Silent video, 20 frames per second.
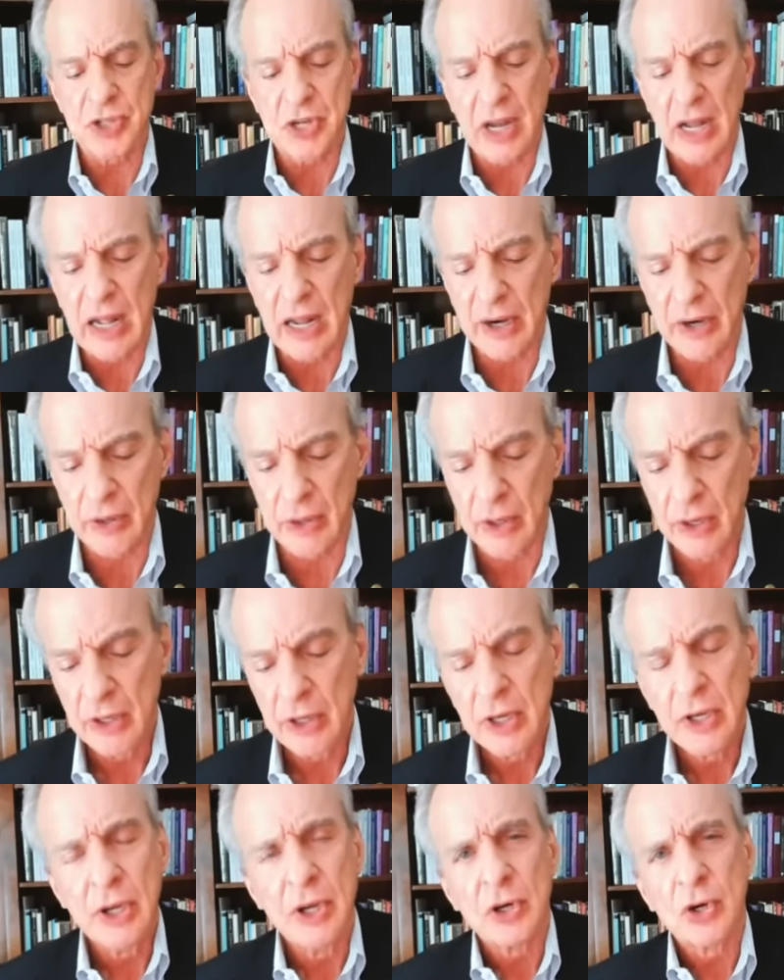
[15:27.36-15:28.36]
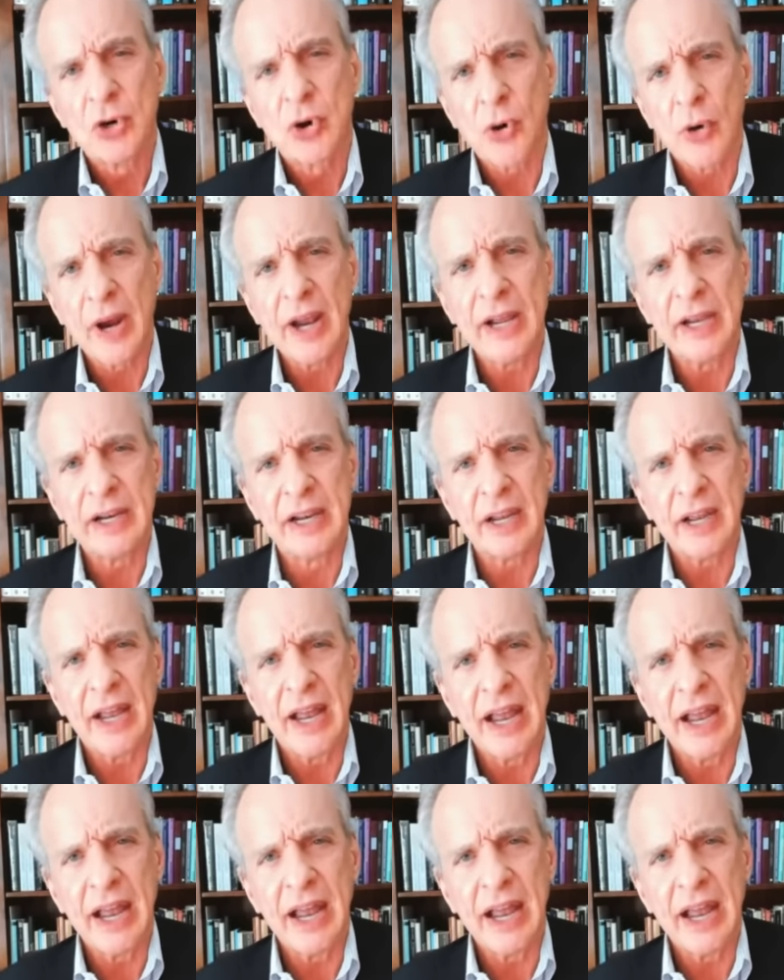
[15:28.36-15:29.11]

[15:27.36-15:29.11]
scholar Craig